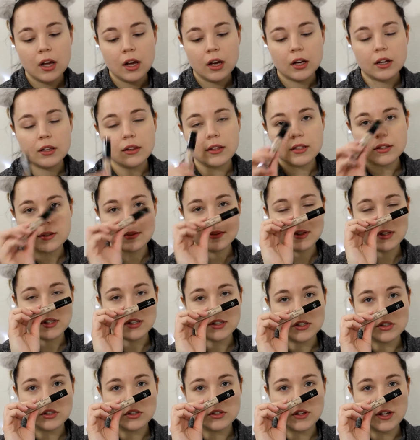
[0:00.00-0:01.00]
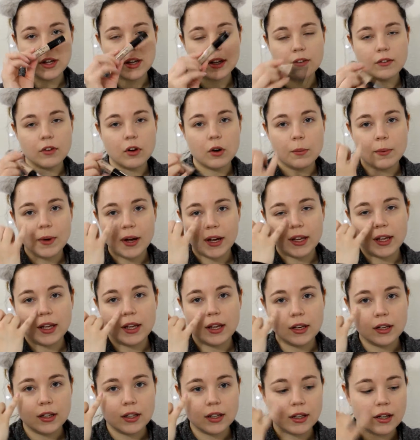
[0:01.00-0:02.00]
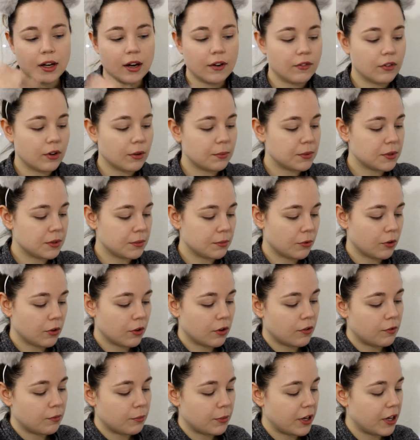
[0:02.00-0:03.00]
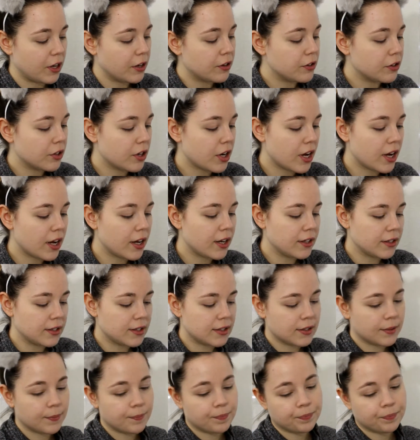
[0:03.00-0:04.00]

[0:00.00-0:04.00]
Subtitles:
and this one to kind of go back in and cover up some more of my under eyes.